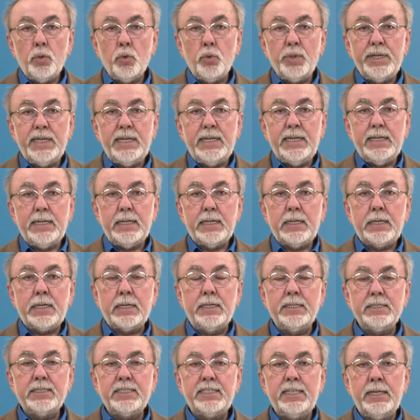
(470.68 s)
We
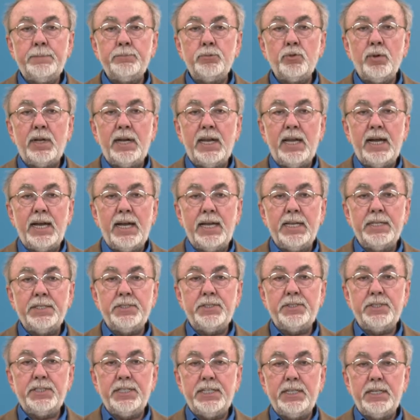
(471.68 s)

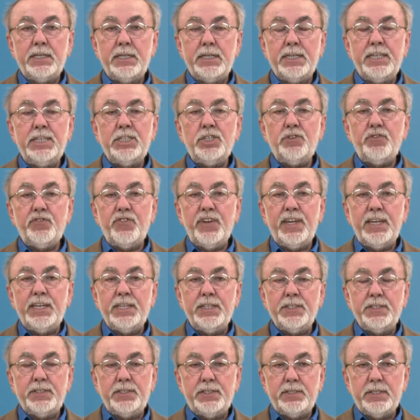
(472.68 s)
conceptualize each
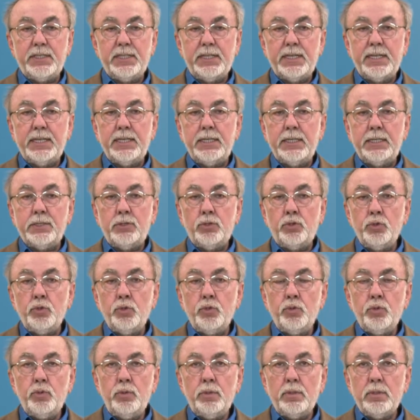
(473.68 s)
phase in
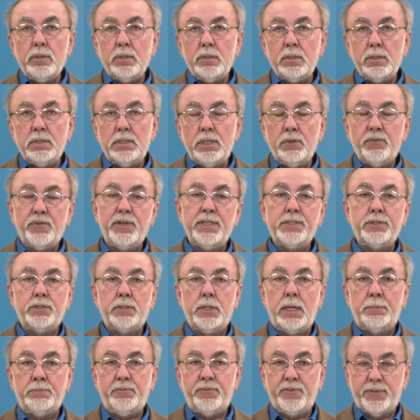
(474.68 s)
two different
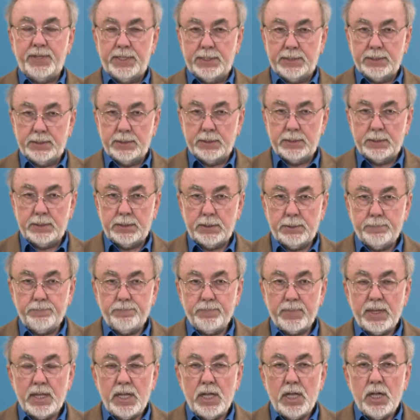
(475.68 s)
subphases.
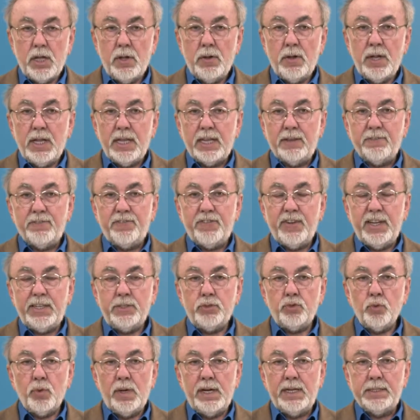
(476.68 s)
In
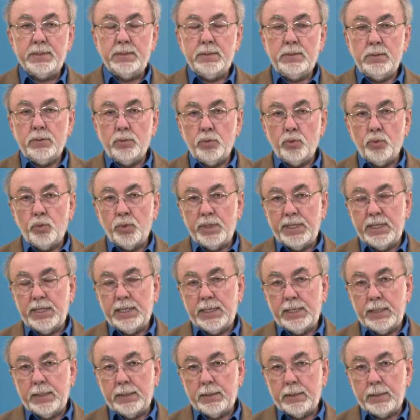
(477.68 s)
phase one,
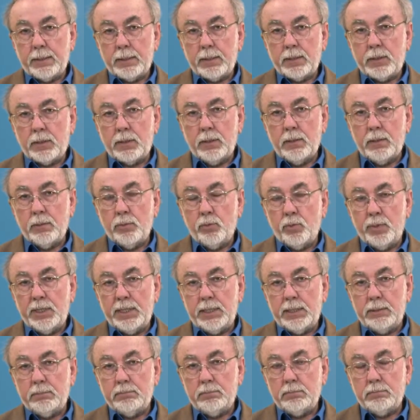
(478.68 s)
we
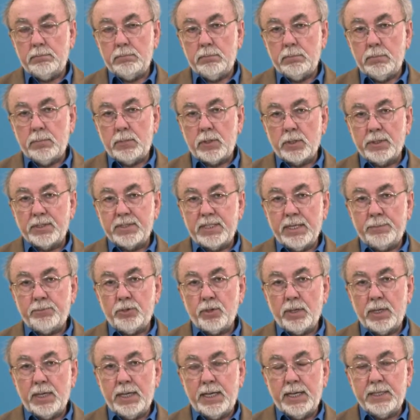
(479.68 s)

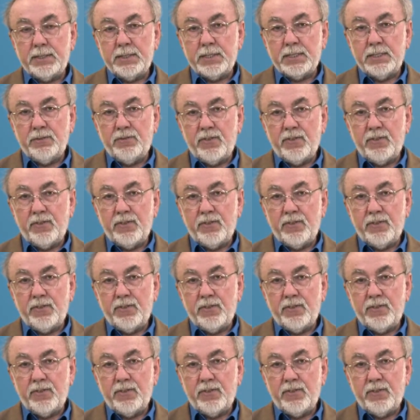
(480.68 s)
conceptualize